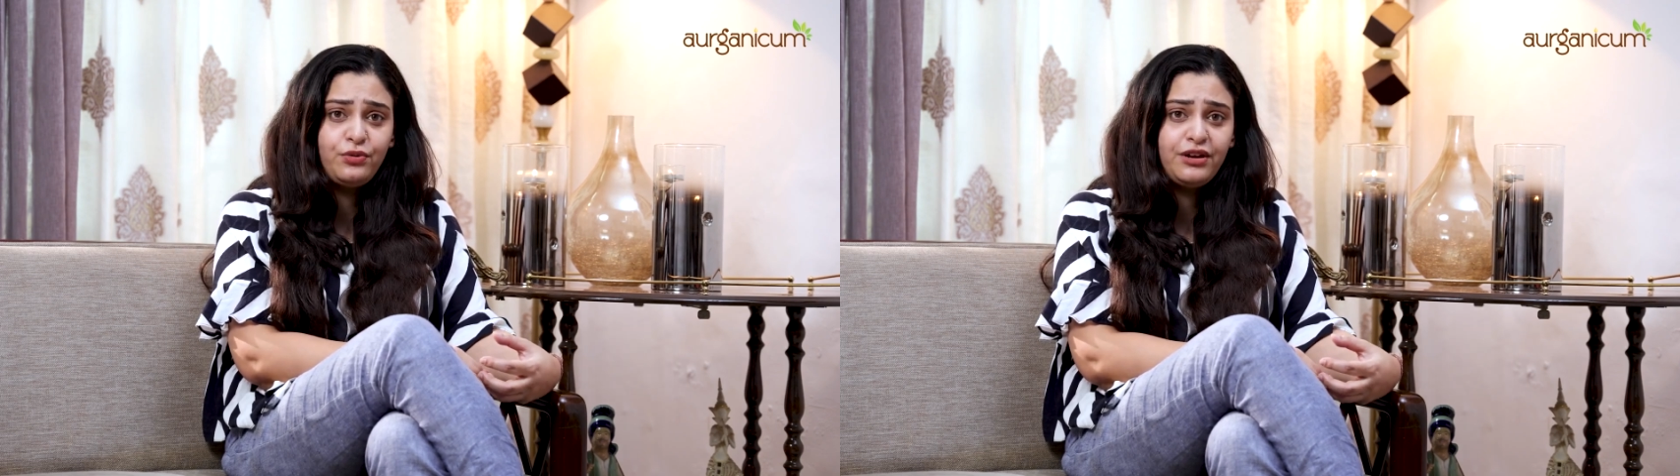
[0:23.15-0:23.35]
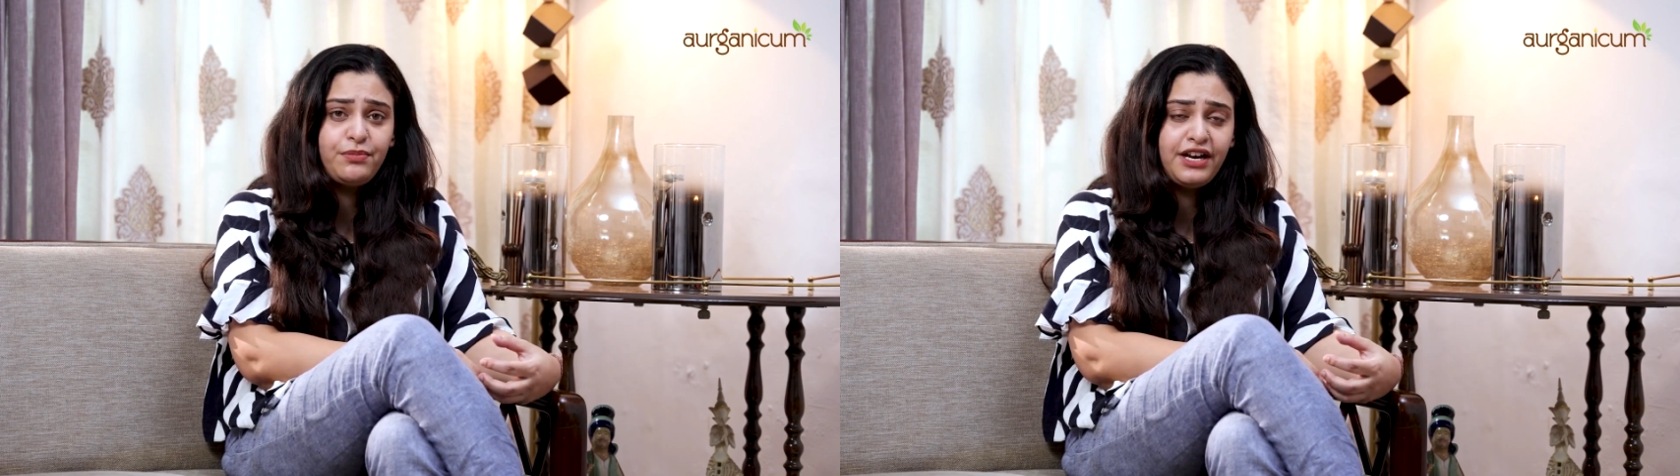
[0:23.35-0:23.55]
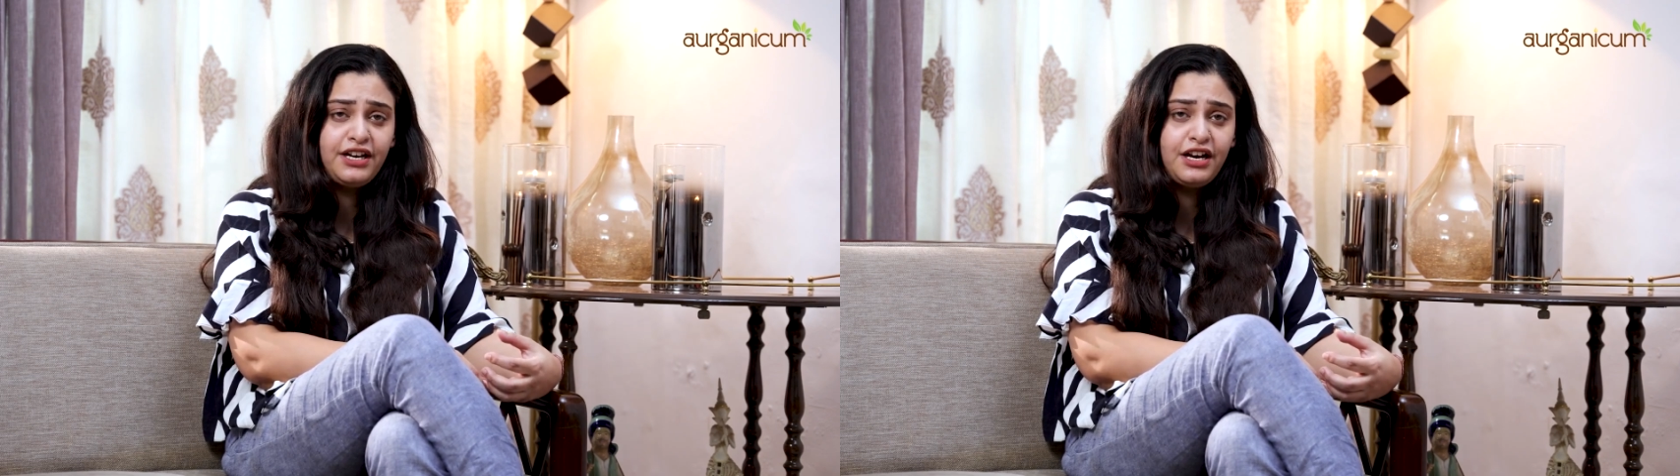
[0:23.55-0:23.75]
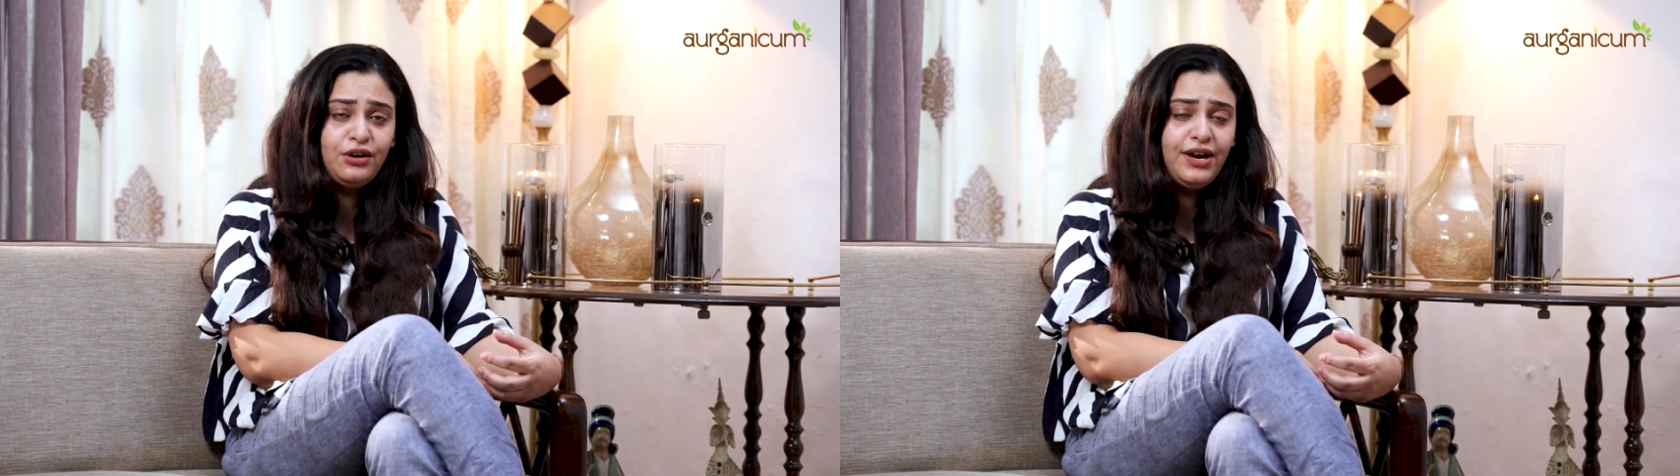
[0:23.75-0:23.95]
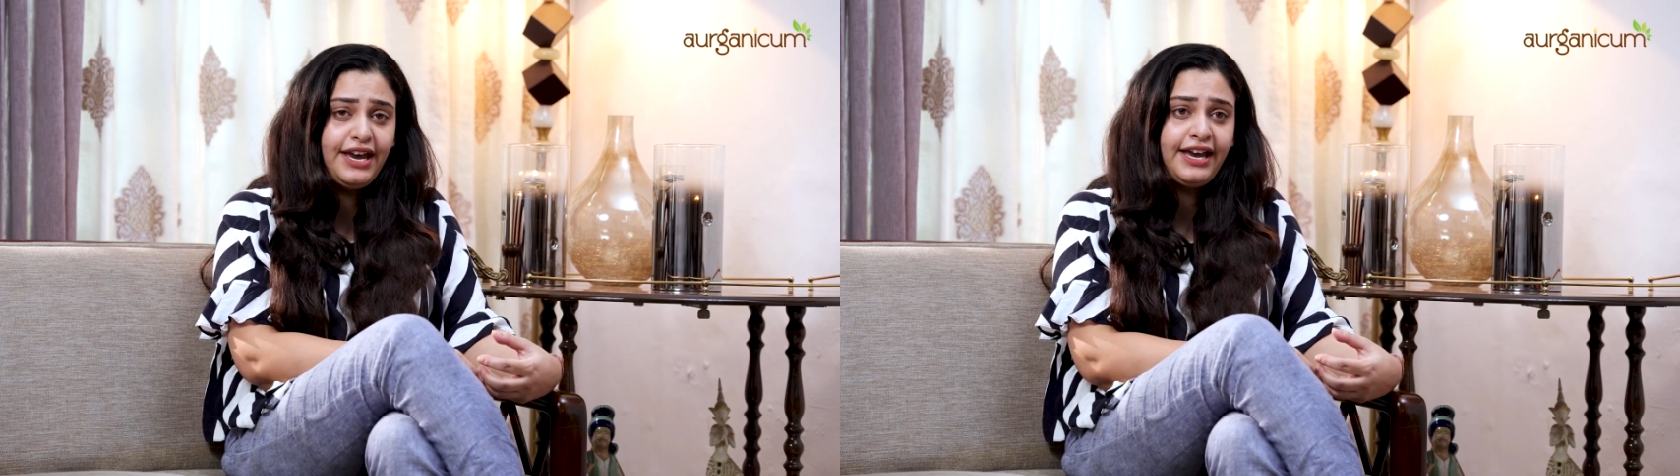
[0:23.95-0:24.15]
away by
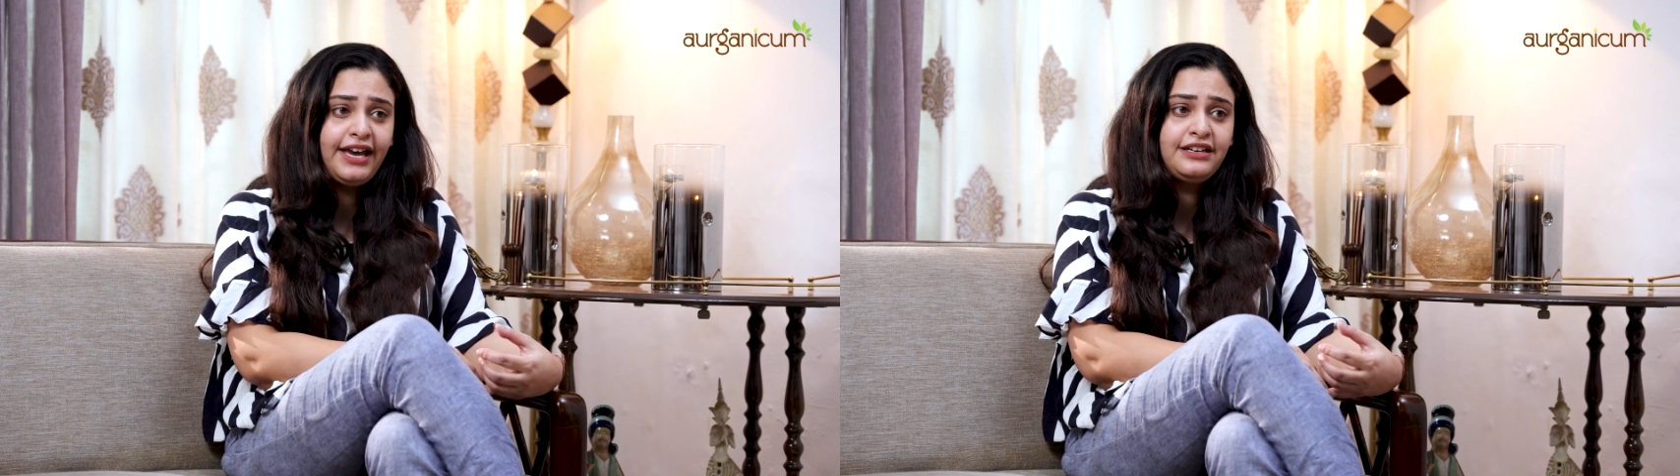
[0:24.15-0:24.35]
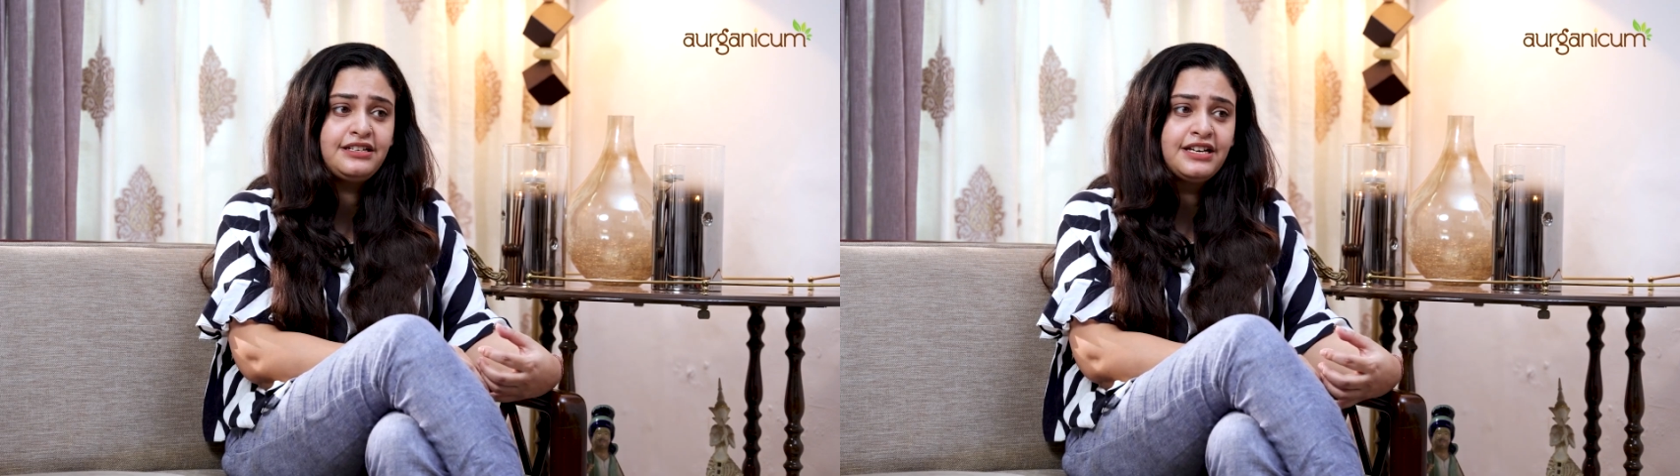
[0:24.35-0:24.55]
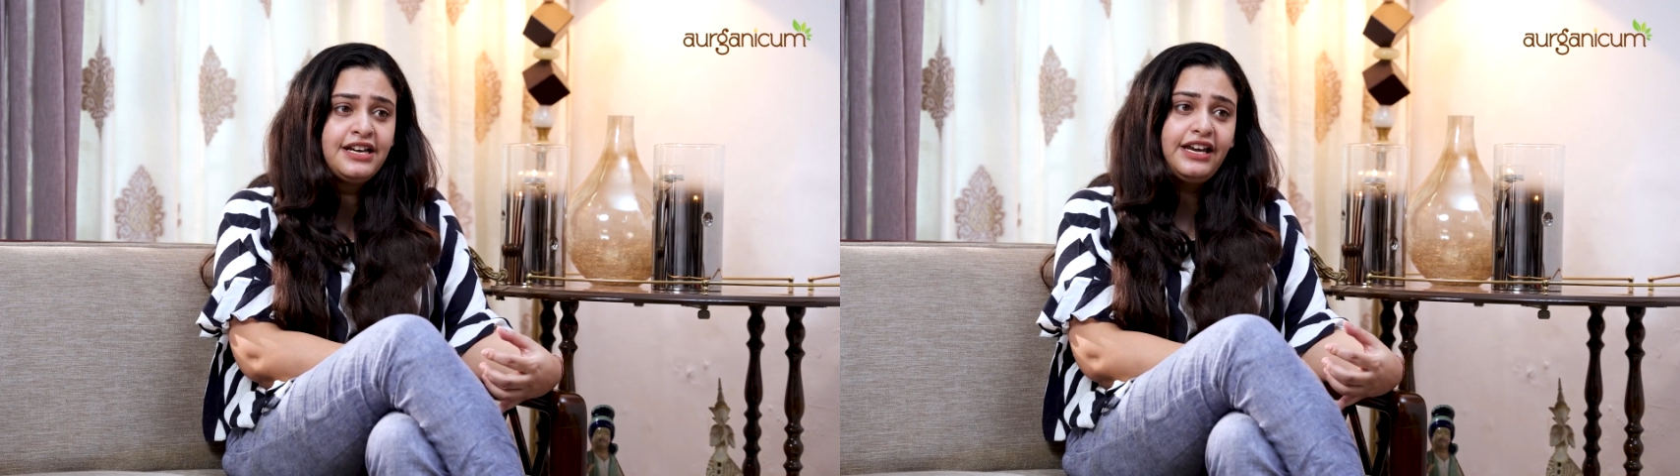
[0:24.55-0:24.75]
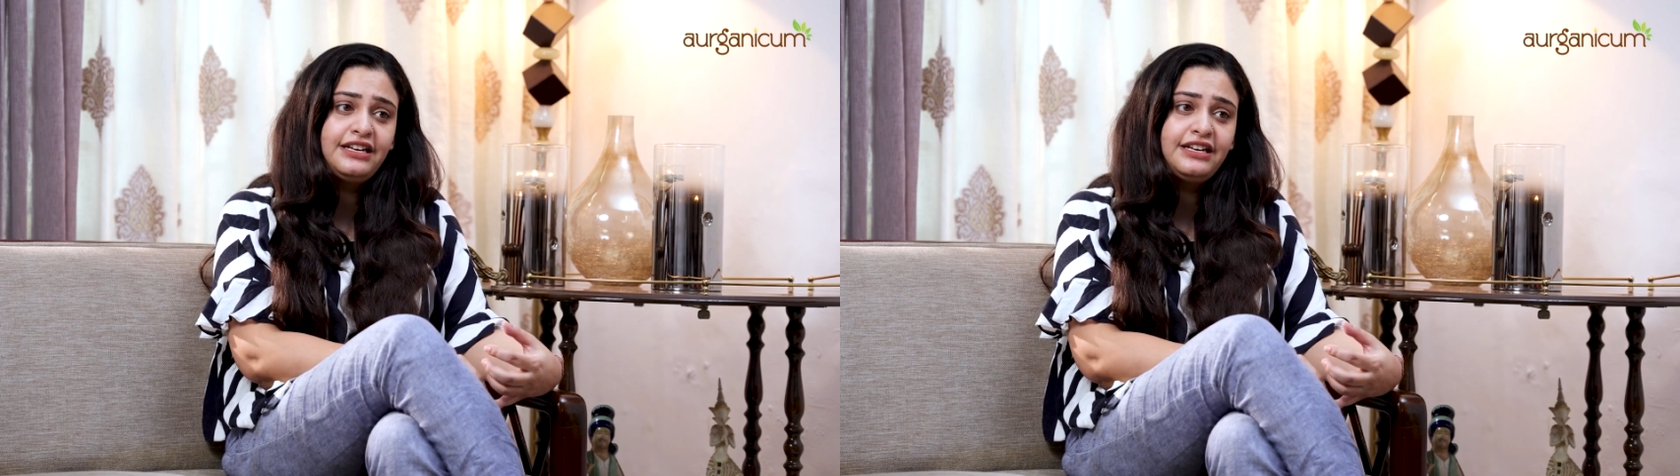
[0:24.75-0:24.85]
now and